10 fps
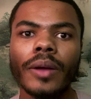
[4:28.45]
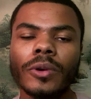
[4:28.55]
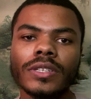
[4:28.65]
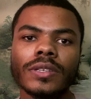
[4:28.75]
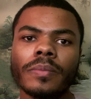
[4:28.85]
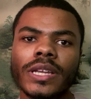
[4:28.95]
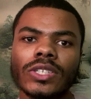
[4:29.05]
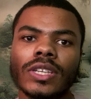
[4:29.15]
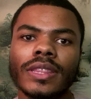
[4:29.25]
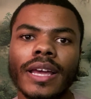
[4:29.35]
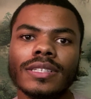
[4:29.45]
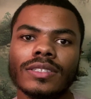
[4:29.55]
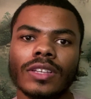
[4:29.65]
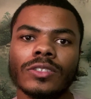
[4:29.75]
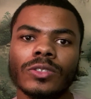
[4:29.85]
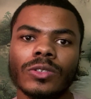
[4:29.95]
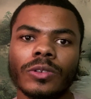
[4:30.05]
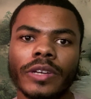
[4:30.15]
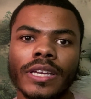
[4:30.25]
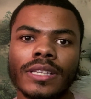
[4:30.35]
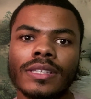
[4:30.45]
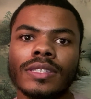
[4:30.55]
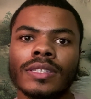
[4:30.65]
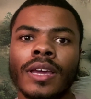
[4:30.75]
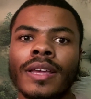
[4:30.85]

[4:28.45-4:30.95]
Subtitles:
I want to mention that sunscreens